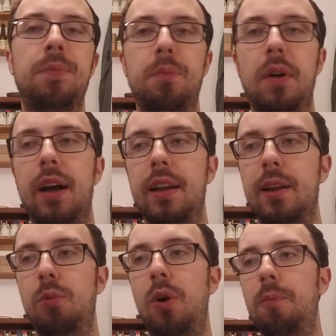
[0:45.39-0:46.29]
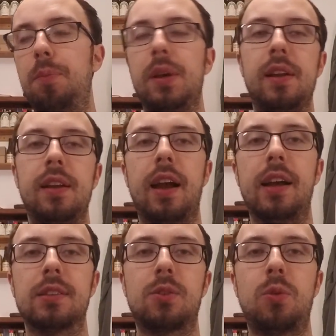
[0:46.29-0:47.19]
but it won't be
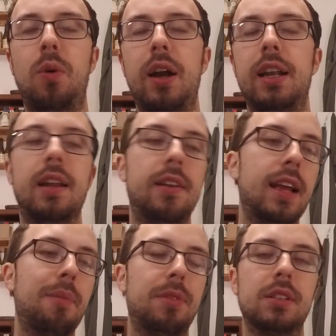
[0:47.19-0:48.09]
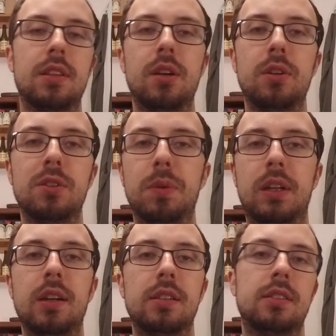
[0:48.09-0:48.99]
as quite in-depth as those
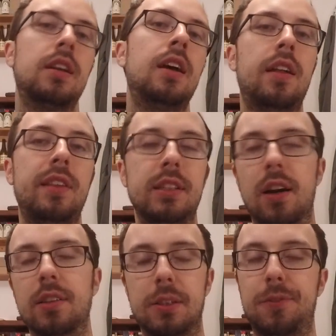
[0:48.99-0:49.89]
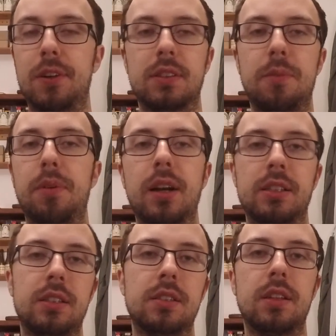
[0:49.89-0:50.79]
because these are just first
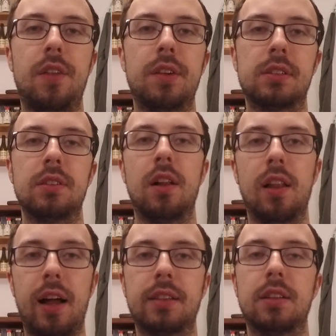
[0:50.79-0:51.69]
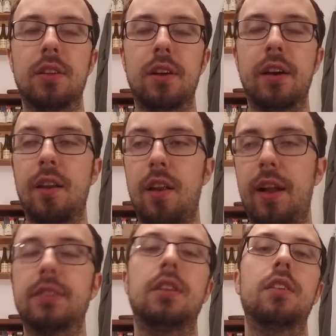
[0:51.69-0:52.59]
impressions, so there's still a lot to learn and a
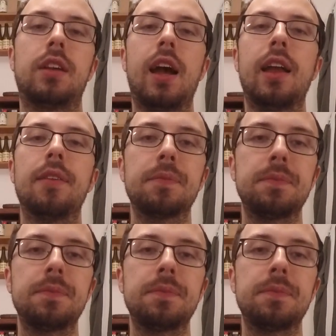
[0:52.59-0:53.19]
lot to look at.